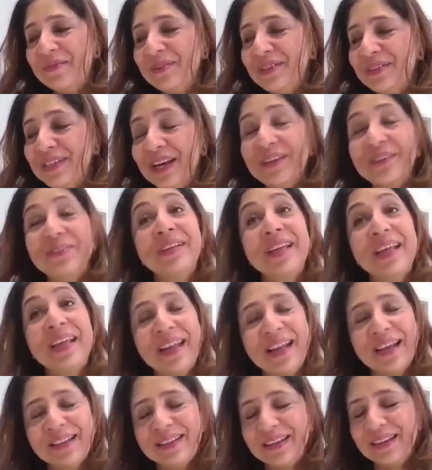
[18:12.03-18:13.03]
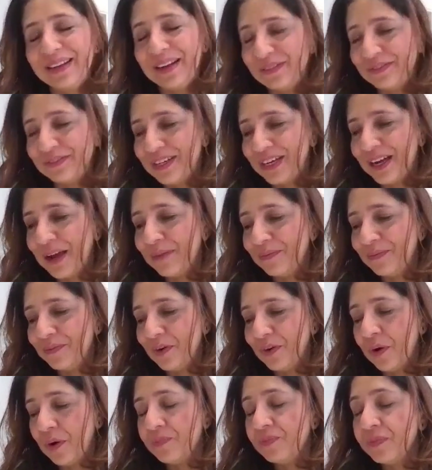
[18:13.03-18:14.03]
which I don't get enough time
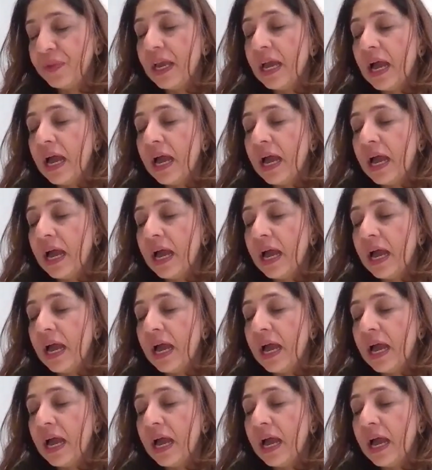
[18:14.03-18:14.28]
for.